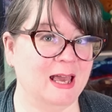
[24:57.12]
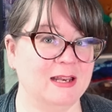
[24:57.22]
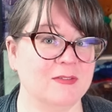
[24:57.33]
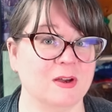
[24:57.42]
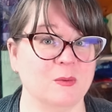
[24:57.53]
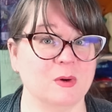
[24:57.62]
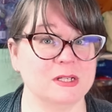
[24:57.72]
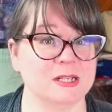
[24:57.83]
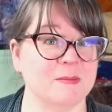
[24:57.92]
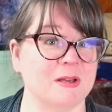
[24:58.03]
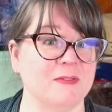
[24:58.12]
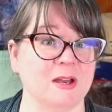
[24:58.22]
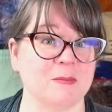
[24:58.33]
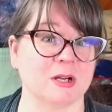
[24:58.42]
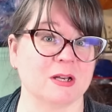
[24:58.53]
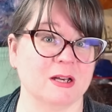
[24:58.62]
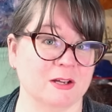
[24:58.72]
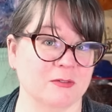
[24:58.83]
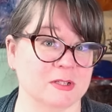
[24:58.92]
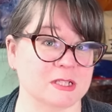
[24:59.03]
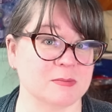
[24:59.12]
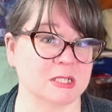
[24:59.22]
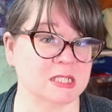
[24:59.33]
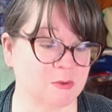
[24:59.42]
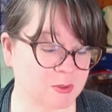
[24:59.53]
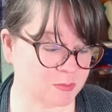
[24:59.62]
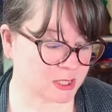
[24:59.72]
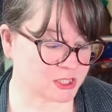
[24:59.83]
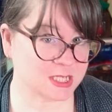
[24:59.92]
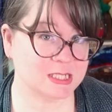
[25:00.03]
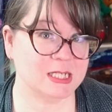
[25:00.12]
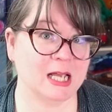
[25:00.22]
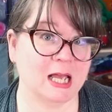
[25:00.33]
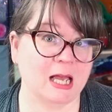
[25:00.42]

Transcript: And if I want to get my fabric cut out for this month's sewing project,